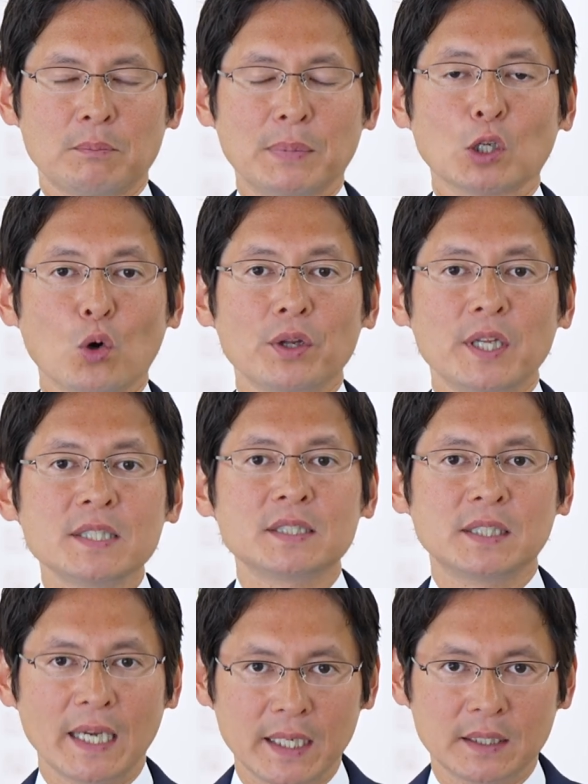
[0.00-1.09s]
But on this
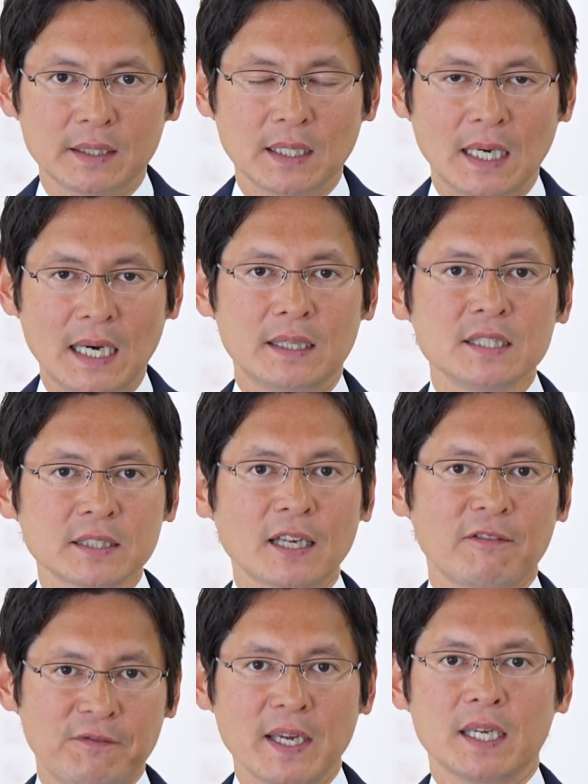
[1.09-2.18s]
day, at this
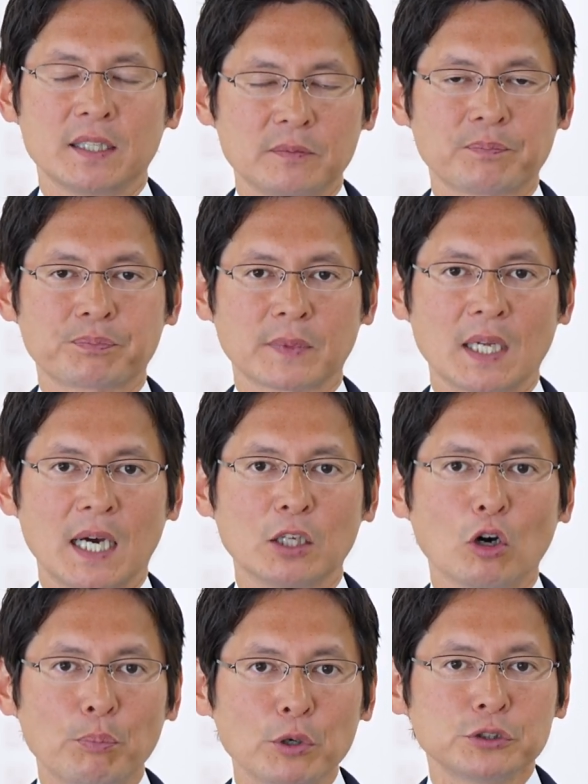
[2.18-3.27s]
cafe, an
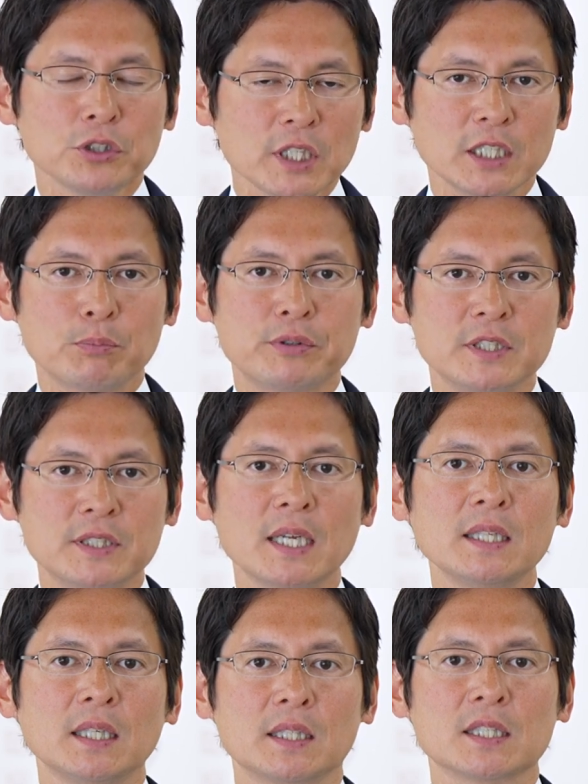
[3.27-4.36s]
opportunity
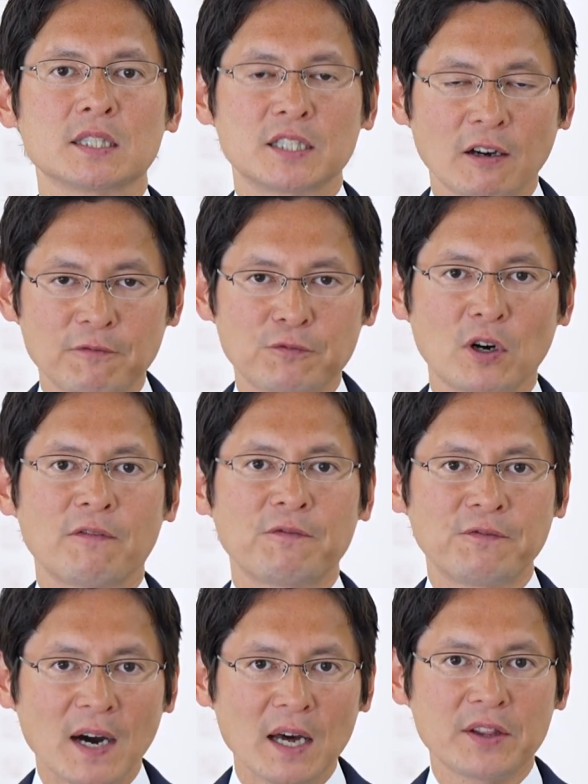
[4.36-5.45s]
presented itself for a
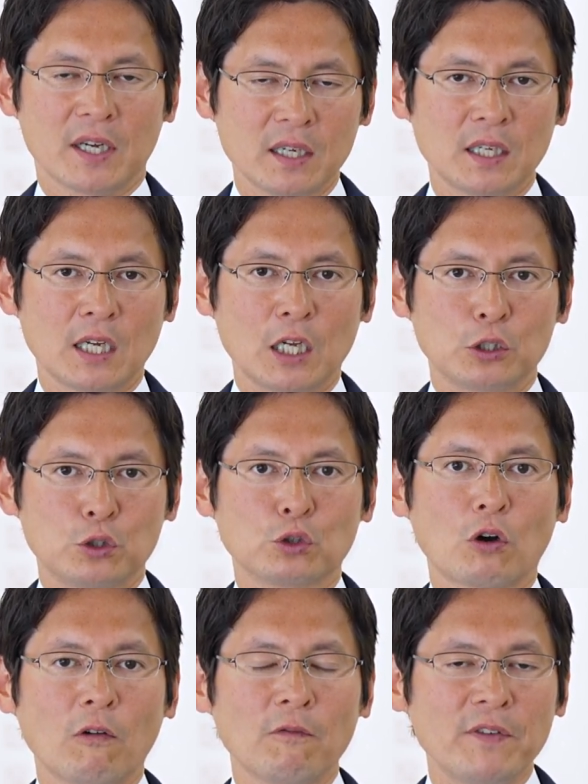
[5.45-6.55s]
father to
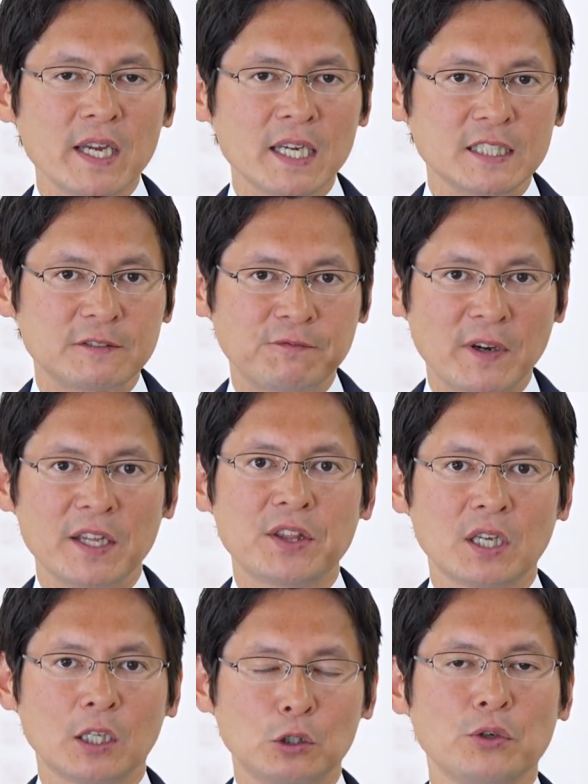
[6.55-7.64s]
convey his faith
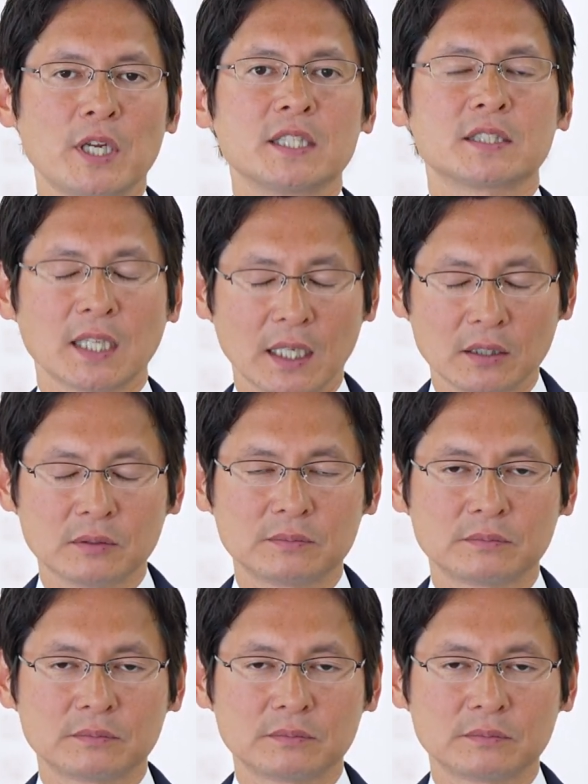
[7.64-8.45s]
to his son.